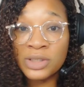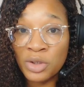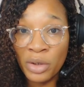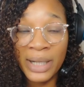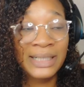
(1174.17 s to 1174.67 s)
it
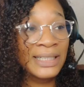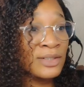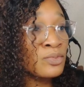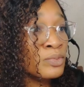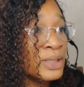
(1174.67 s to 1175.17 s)

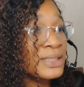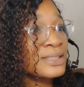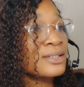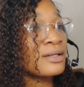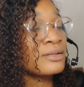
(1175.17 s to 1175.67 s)
correctly
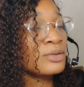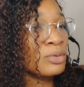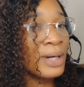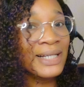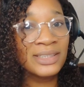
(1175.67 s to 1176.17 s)
with the
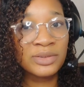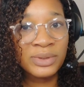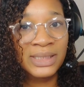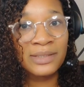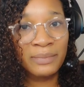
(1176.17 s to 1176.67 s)
right
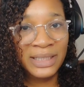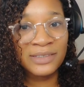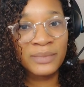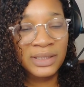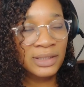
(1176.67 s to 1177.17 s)
risk
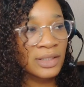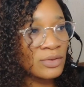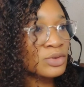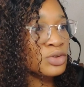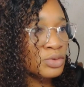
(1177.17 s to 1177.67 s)
management
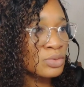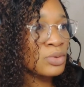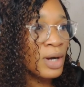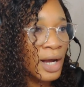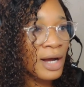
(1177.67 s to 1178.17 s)
skills,
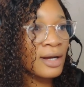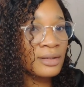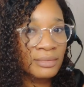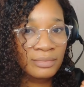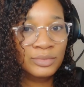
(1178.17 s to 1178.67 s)
you
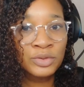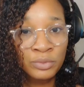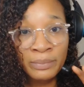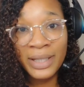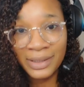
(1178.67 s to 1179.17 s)

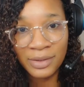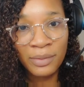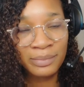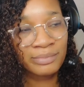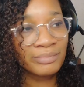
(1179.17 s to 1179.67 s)
make
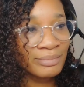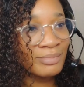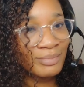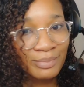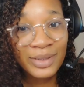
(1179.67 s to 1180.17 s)
some
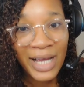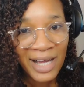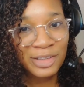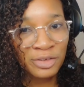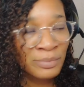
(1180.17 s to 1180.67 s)

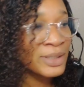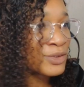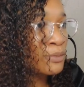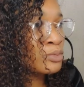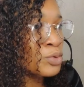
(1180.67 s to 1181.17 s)
cash, you make
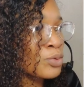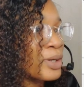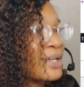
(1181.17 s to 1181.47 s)
some dough.